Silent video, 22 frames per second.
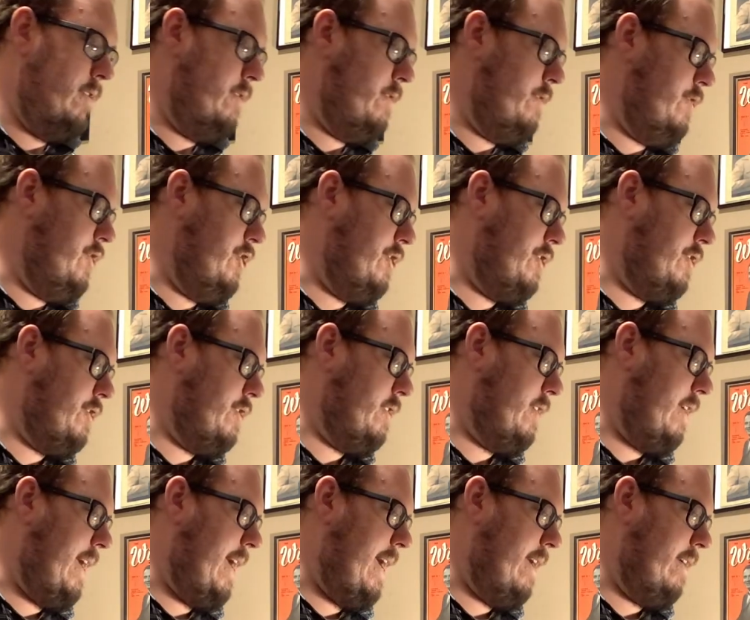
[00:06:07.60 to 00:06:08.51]
just
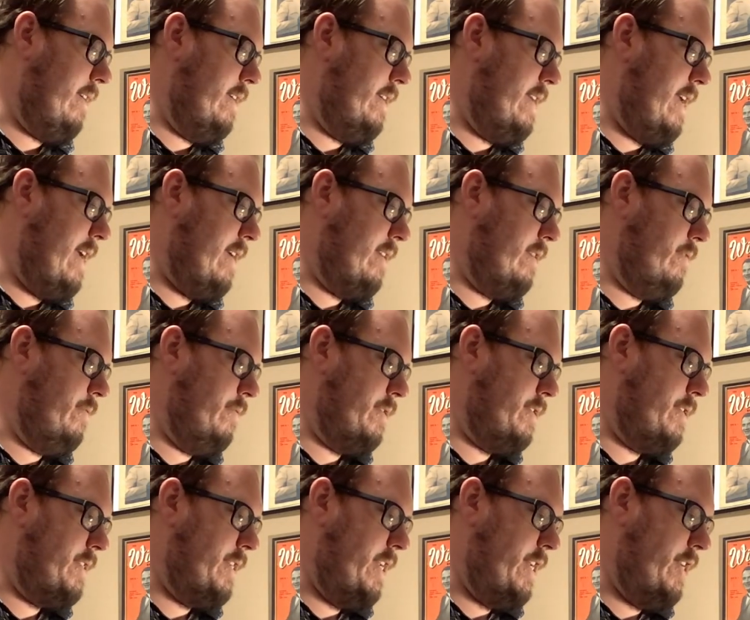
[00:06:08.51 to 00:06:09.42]
slightly down to a
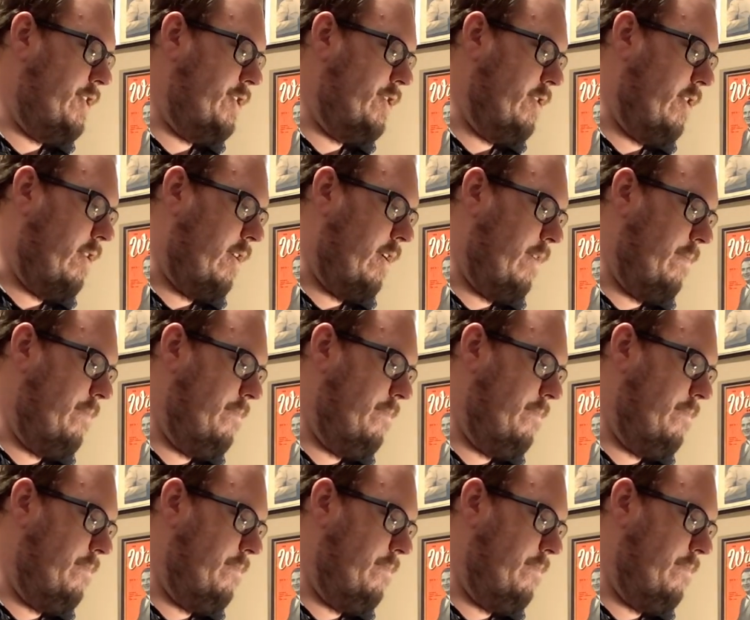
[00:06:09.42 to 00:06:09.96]
C sharp.